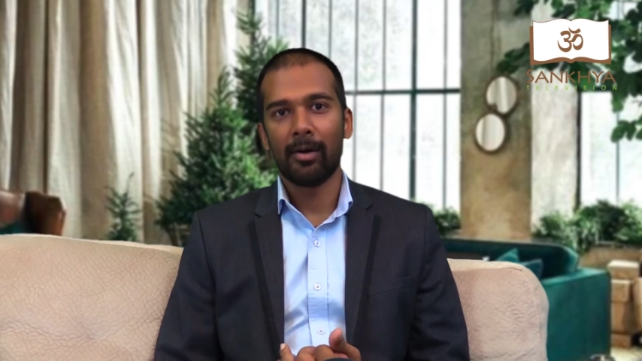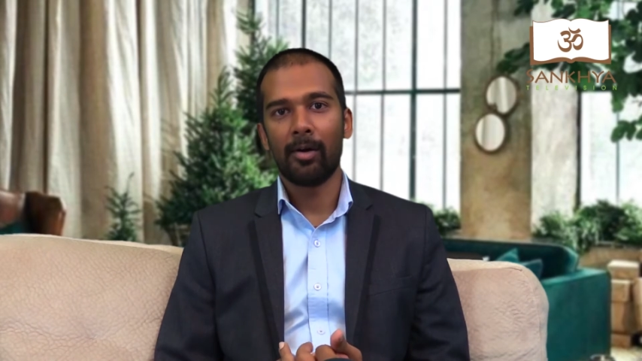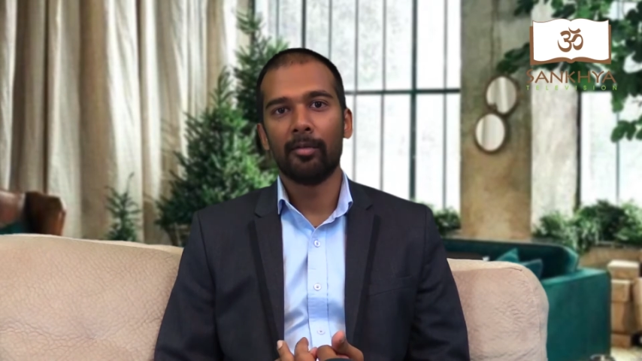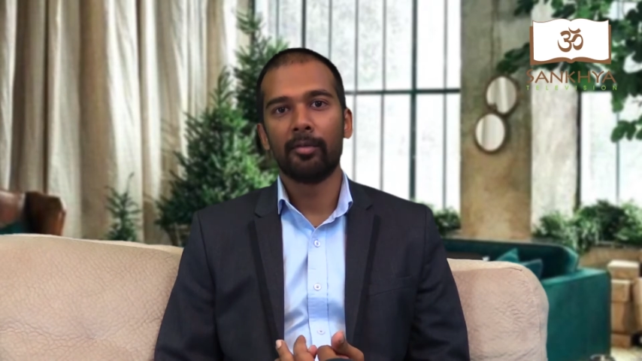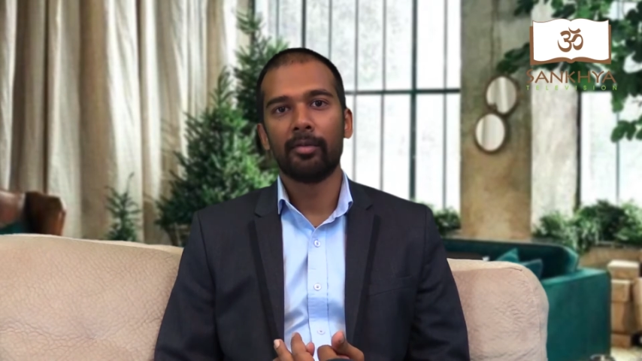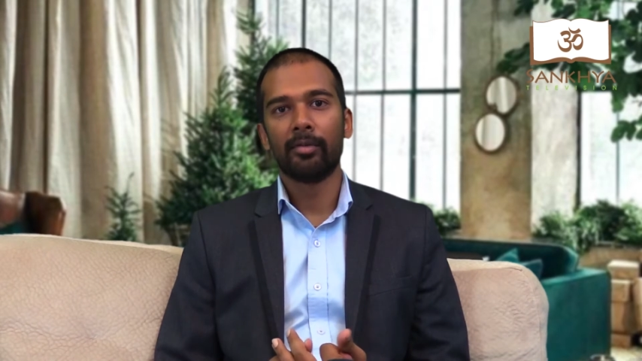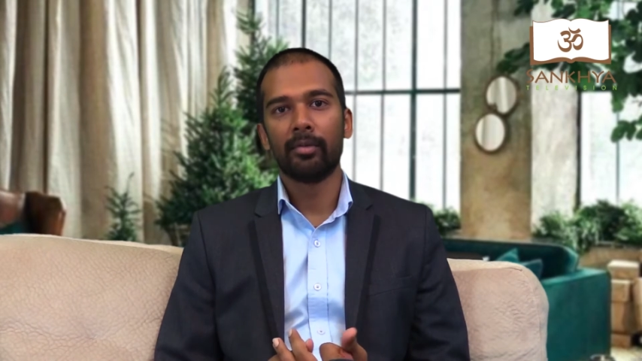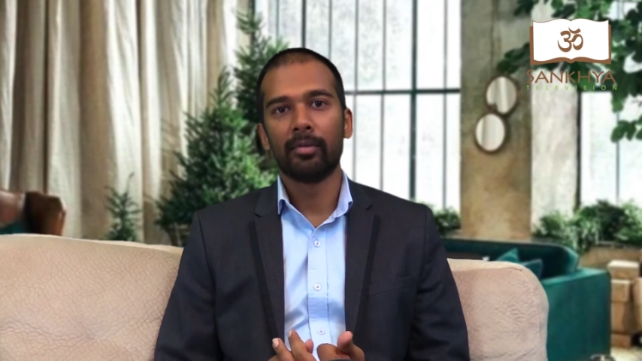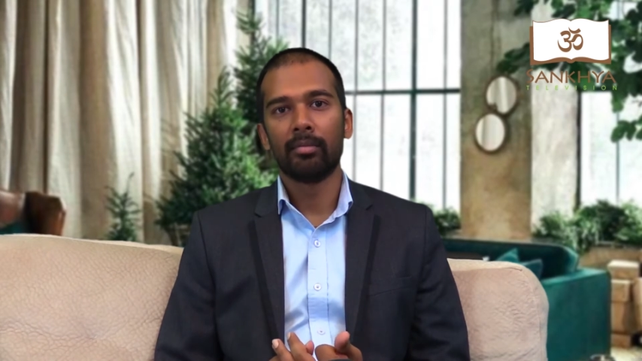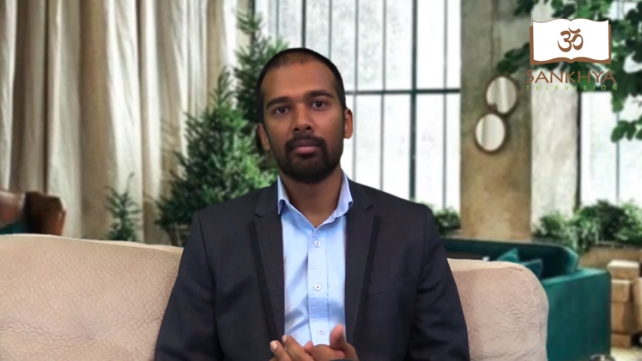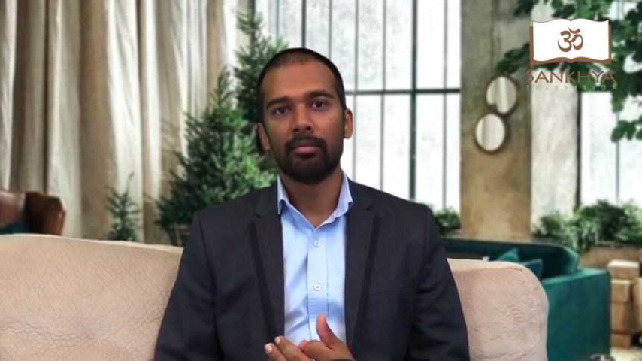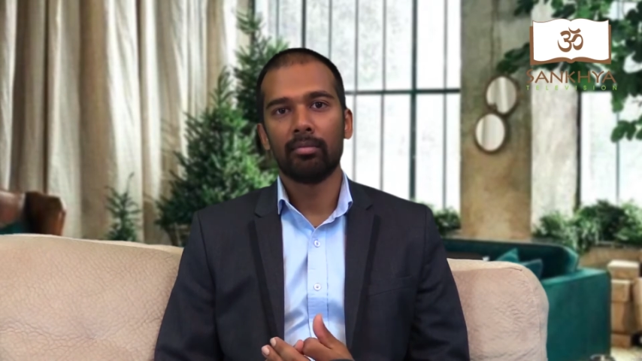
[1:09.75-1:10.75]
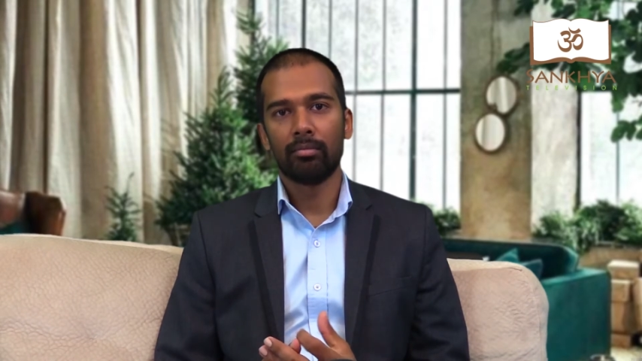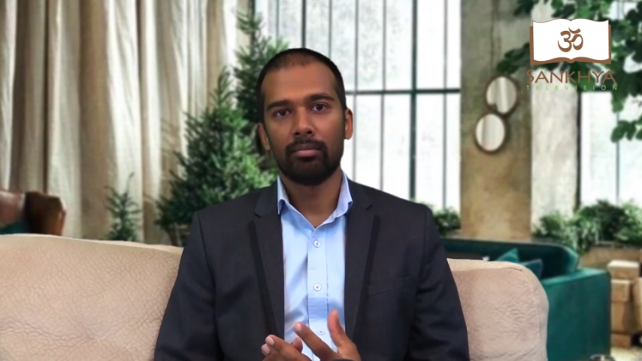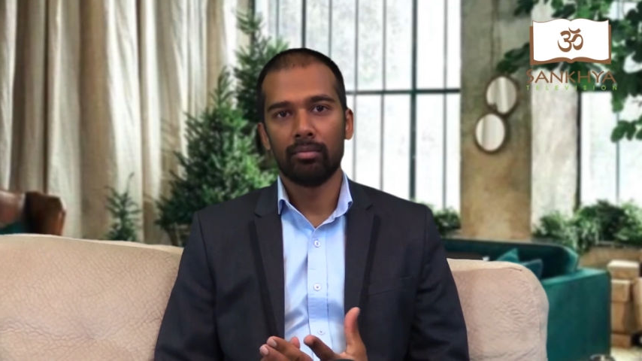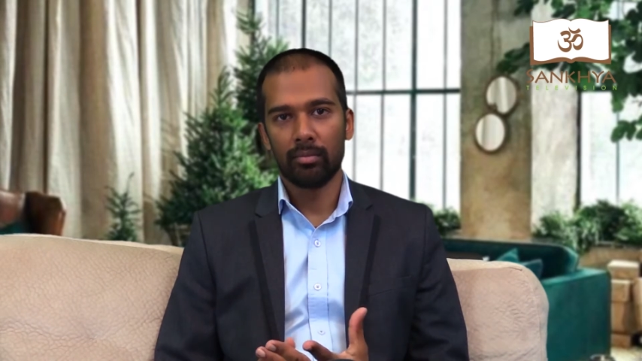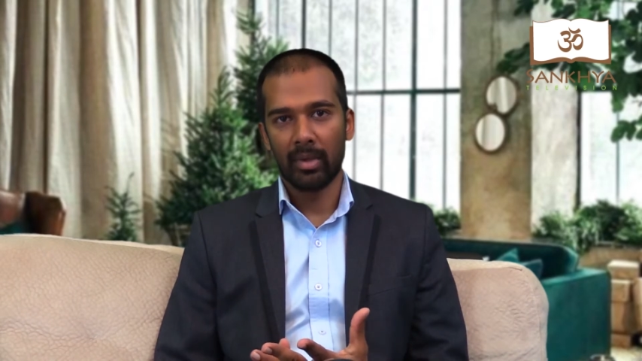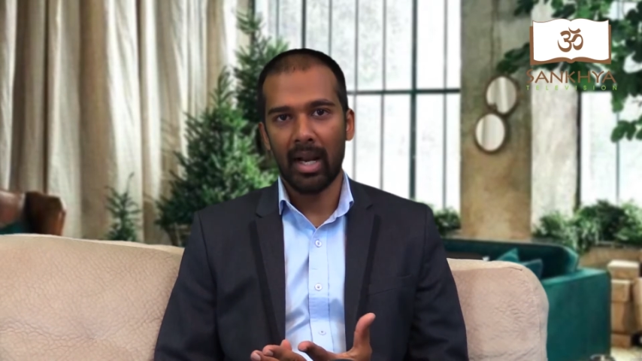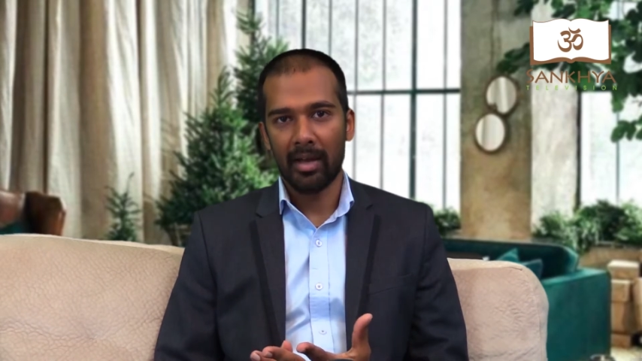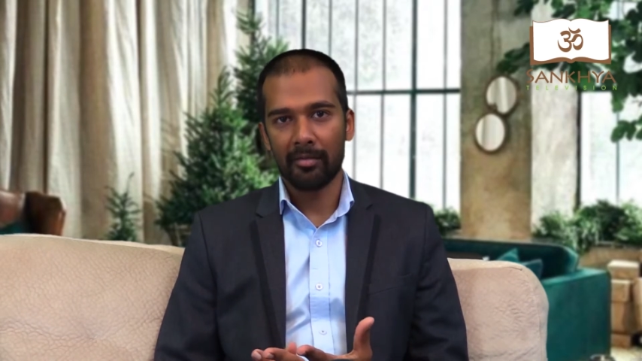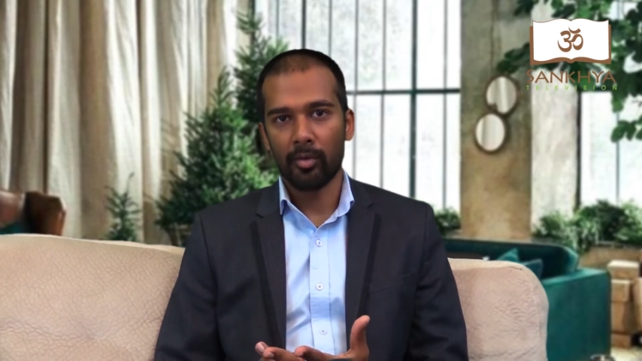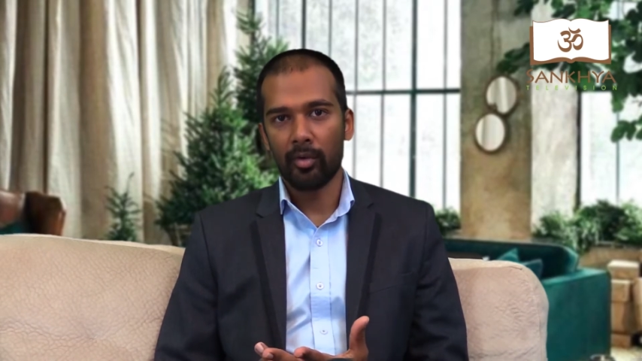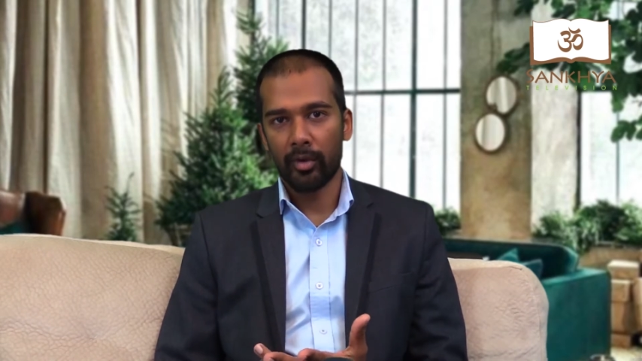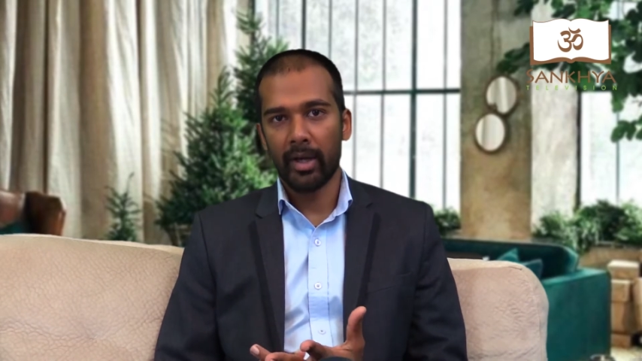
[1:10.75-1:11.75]
of life,
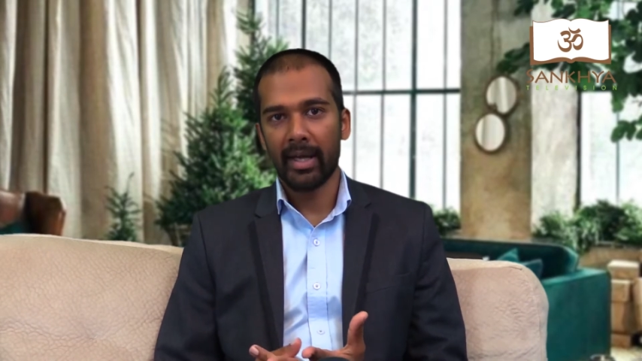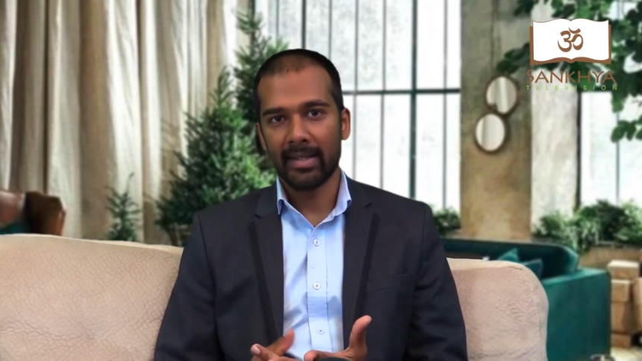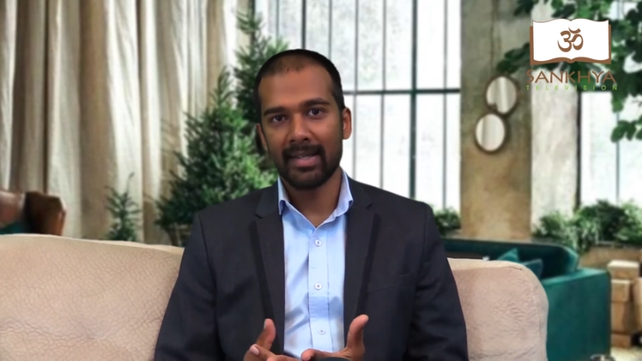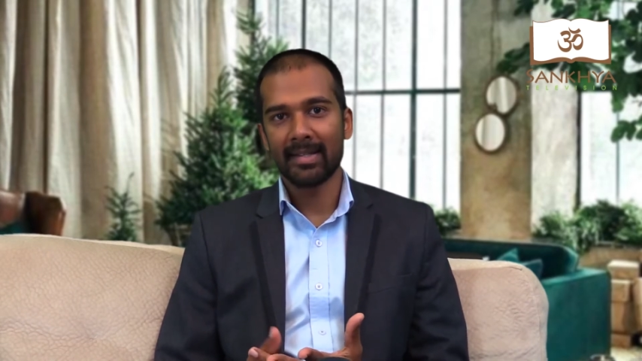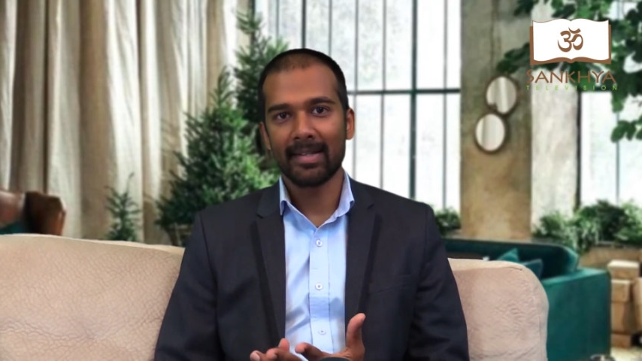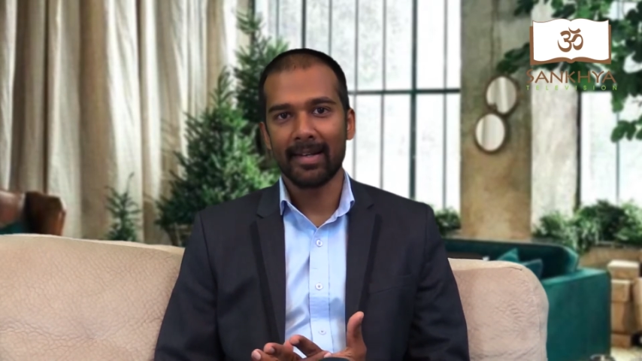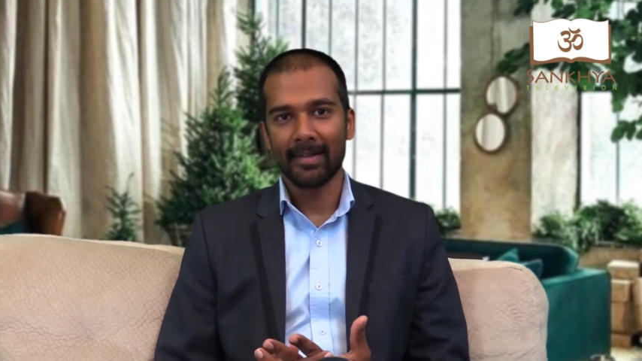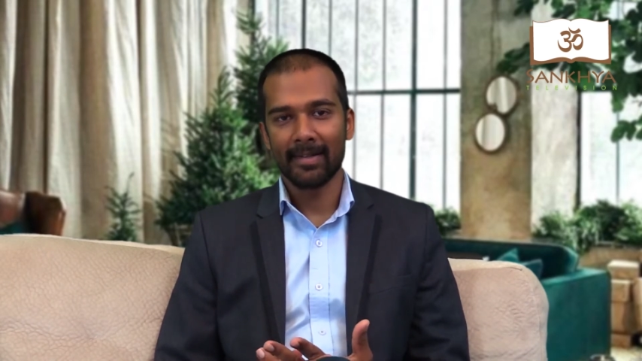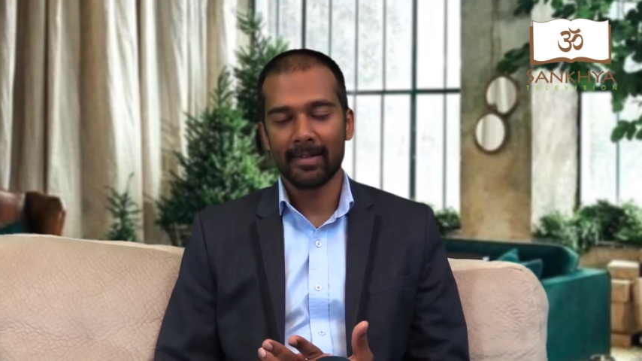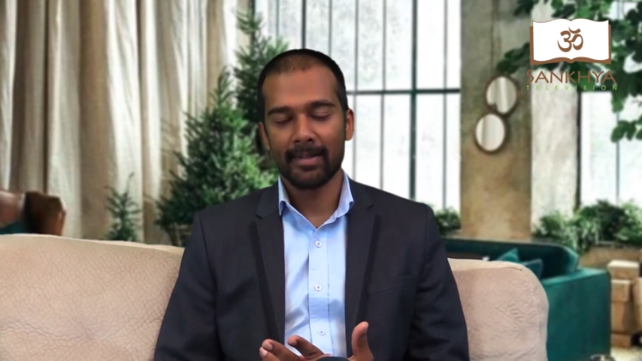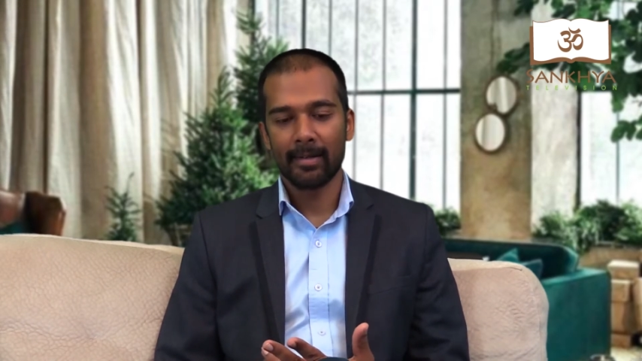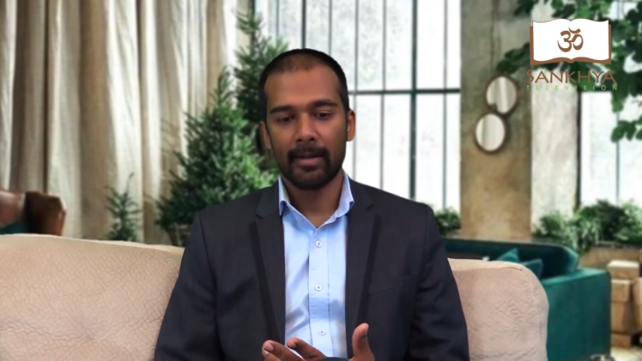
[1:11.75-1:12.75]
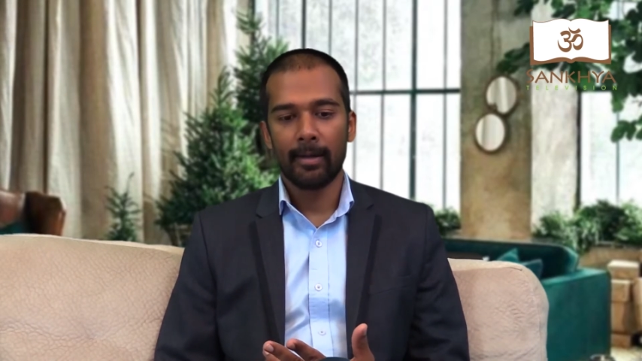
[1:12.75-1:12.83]
of existence.